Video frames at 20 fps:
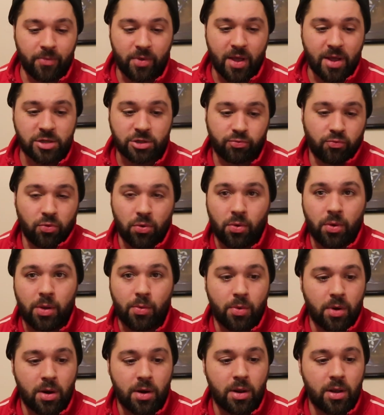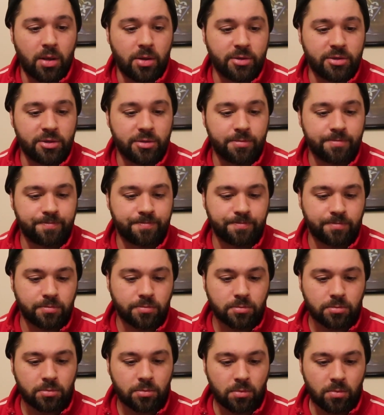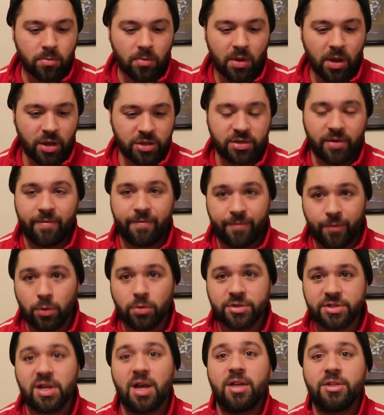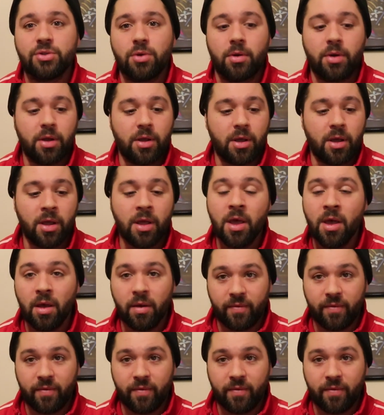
That's really what it is. It's a full-size RDA.